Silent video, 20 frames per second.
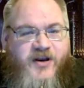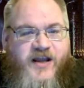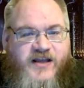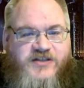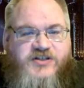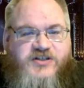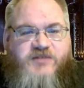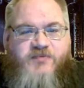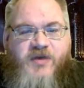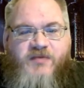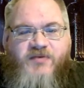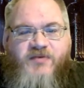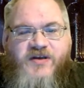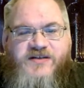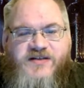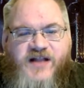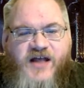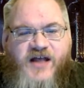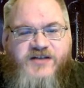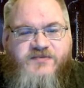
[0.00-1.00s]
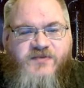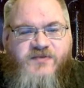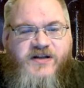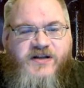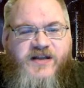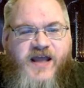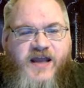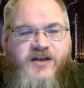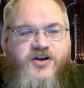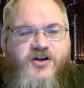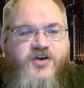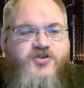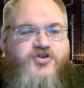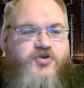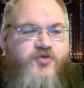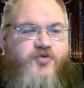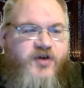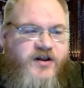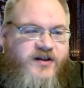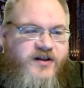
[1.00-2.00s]
next to me because it allows me to take
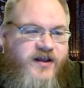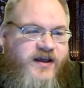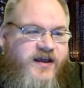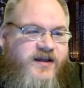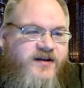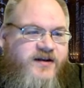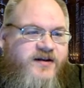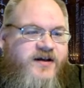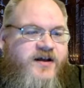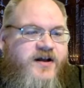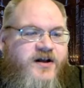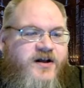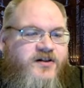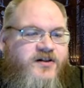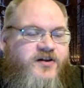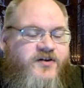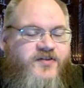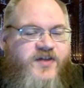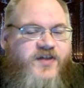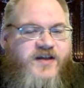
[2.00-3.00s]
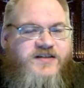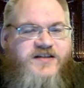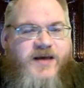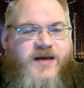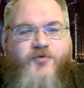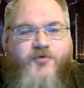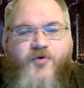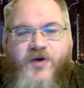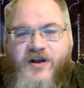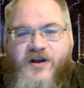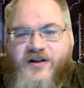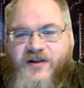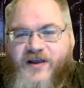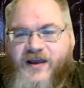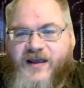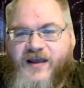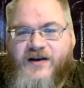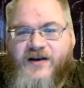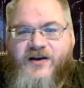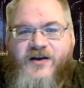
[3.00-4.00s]
notes quickly and look things up
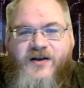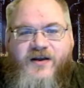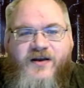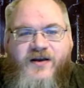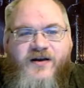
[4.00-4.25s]
quickly and